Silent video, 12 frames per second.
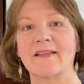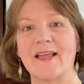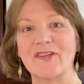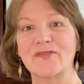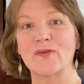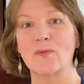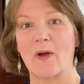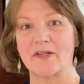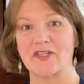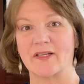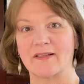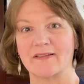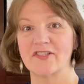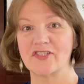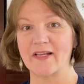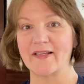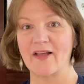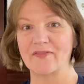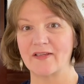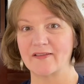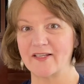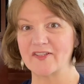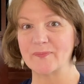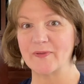Thanks for watching. Check out the
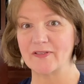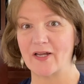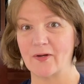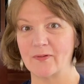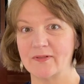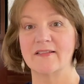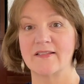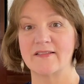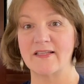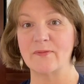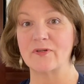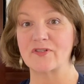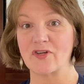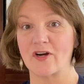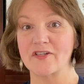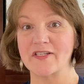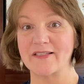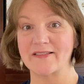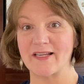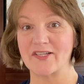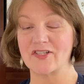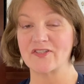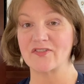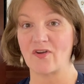links below to see where charging
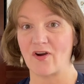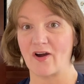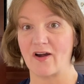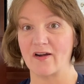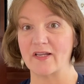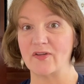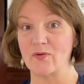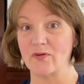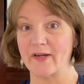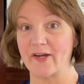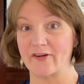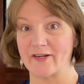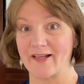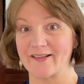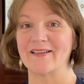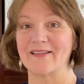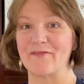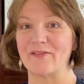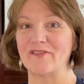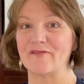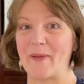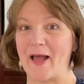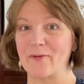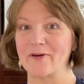stations are in your area, level of
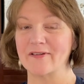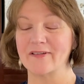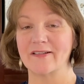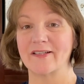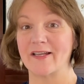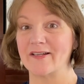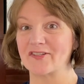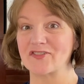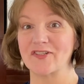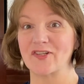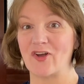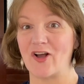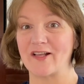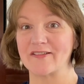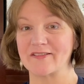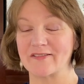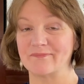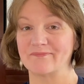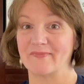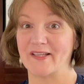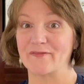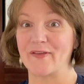power, connection and cost, if